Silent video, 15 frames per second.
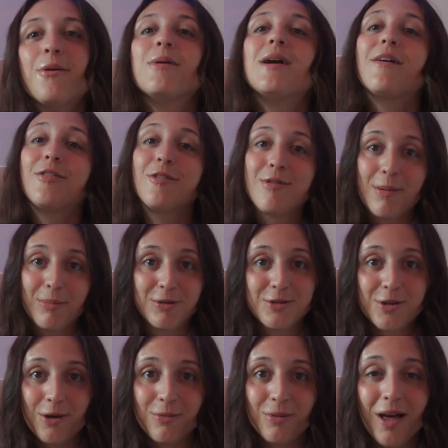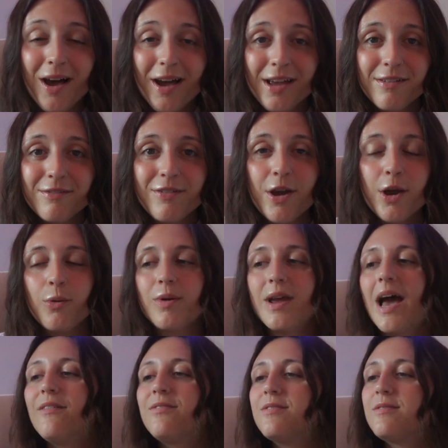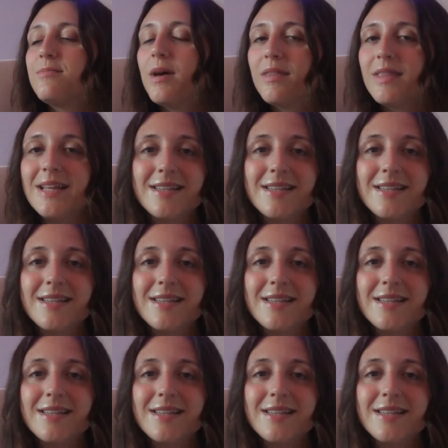We have the Rebels Go Live, we have monthly